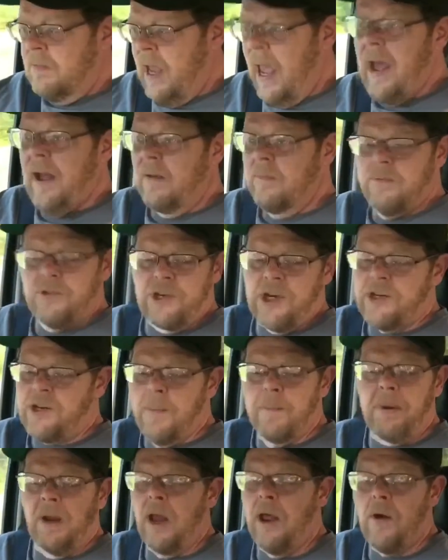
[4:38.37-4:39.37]
Yeah,
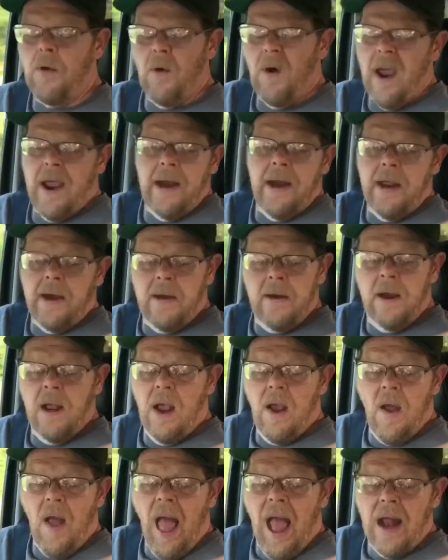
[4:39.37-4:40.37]
just obliterate it.
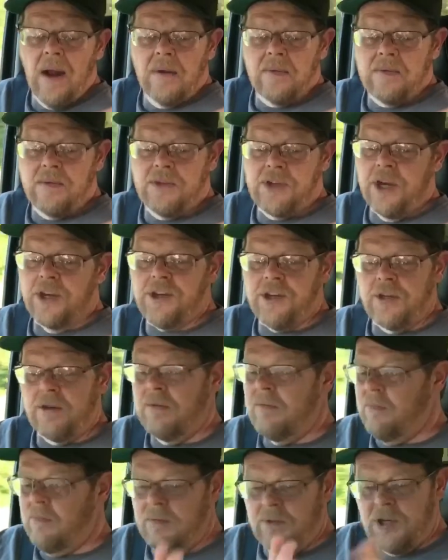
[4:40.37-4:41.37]
Just
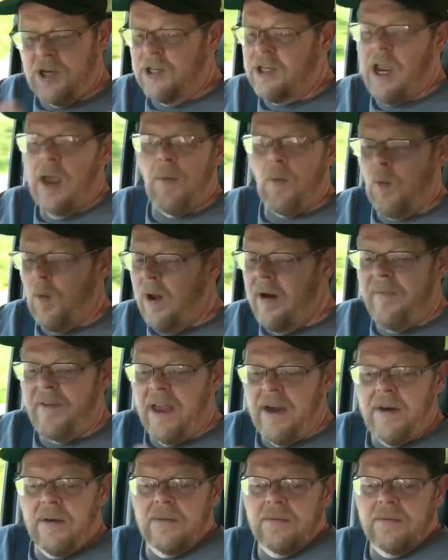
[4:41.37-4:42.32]
get rid of it.